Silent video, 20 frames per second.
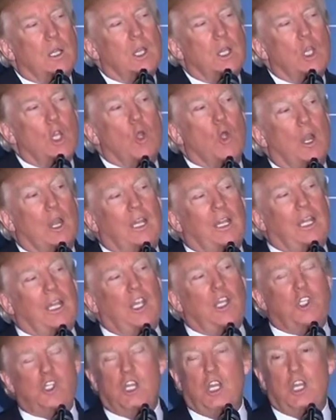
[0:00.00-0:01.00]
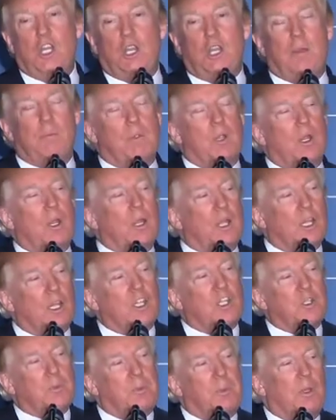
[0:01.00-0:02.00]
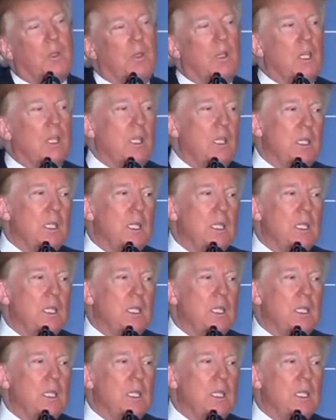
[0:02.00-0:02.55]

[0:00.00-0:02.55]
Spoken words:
You're unleashing the American spirit.